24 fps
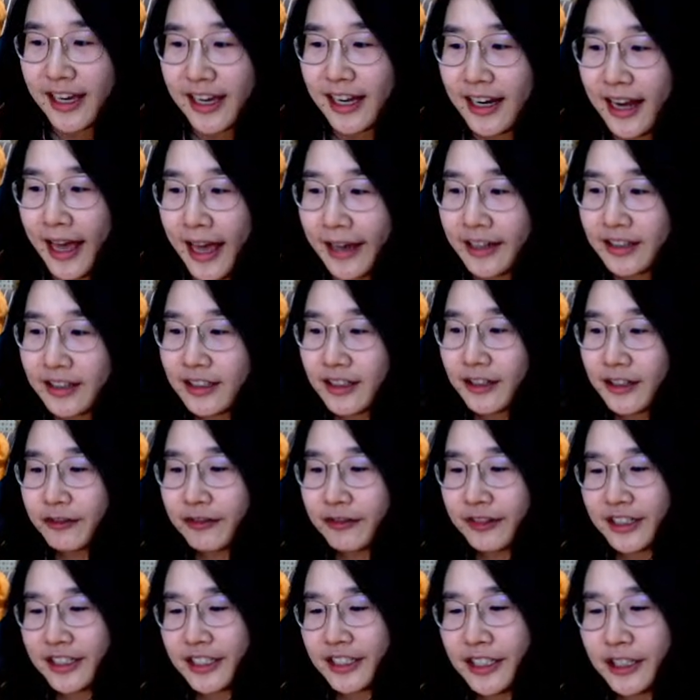Like the
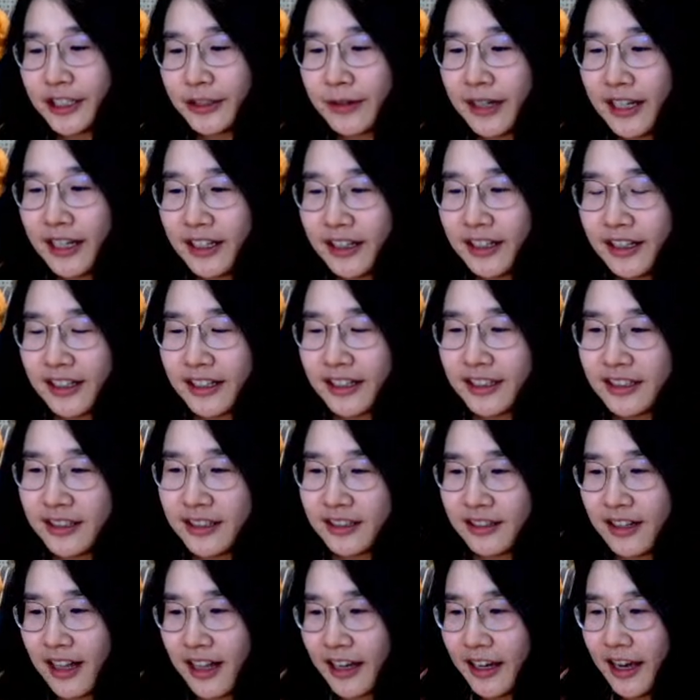first one is like